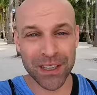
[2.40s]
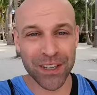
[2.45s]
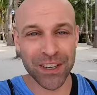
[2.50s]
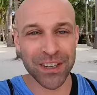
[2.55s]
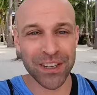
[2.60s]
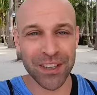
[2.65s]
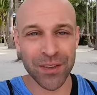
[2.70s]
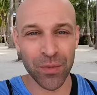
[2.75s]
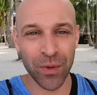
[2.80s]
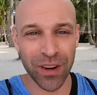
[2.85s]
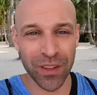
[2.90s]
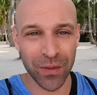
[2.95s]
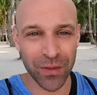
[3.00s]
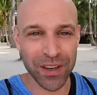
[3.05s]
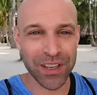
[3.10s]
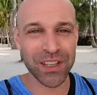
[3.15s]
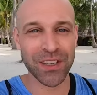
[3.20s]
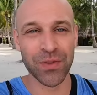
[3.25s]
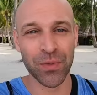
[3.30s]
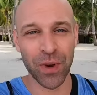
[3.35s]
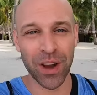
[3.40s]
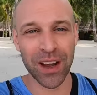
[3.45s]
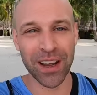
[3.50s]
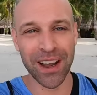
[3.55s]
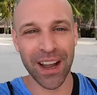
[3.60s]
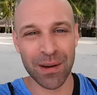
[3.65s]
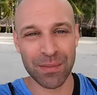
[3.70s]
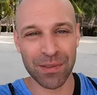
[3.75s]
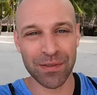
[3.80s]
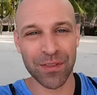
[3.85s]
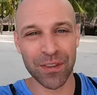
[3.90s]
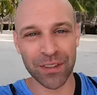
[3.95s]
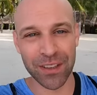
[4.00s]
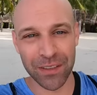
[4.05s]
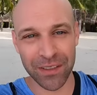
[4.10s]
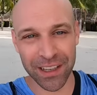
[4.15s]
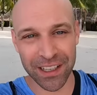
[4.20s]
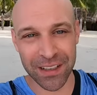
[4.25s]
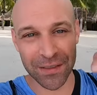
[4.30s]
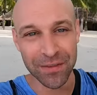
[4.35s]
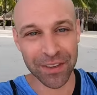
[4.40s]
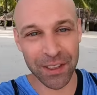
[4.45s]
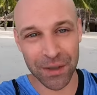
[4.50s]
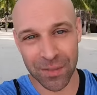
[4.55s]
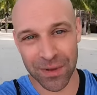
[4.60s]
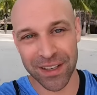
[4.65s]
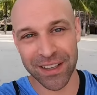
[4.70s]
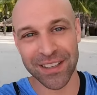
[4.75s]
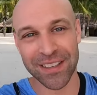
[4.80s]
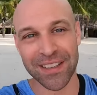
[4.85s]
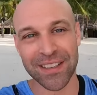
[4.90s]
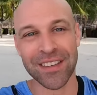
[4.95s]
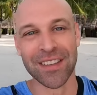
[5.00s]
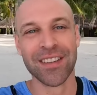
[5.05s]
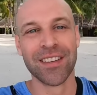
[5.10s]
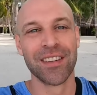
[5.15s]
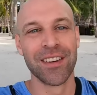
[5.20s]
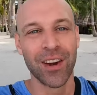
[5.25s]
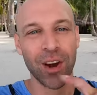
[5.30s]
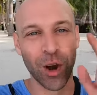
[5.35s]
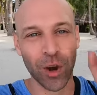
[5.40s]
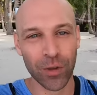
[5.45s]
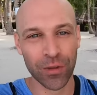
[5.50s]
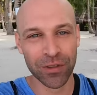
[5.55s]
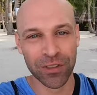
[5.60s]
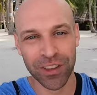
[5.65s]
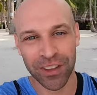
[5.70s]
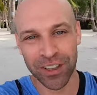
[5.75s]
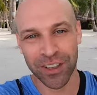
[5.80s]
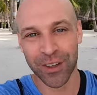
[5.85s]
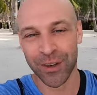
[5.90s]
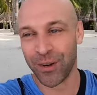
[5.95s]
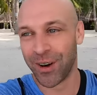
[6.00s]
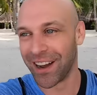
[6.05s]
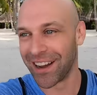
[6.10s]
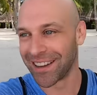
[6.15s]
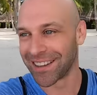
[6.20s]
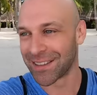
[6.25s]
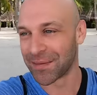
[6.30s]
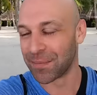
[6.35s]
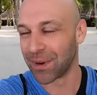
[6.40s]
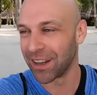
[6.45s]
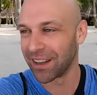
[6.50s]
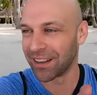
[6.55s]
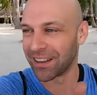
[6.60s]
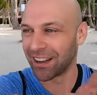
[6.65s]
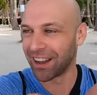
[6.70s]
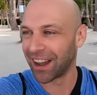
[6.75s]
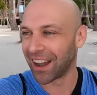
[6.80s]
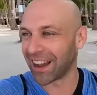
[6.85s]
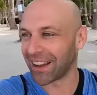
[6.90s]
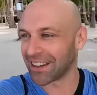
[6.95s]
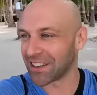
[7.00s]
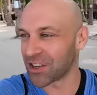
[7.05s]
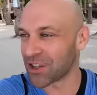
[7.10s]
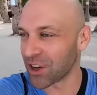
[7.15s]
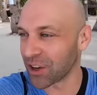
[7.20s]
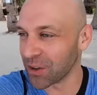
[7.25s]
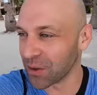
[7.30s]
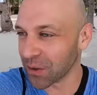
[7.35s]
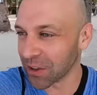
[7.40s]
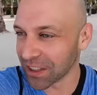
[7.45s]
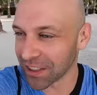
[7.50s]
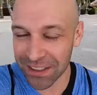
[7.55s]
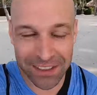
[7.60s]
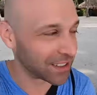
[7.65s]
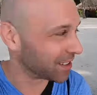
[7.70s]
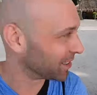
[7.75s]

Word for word: beaches is one of the reasons why I prefer living in the Philippines over the US, but I had to show you this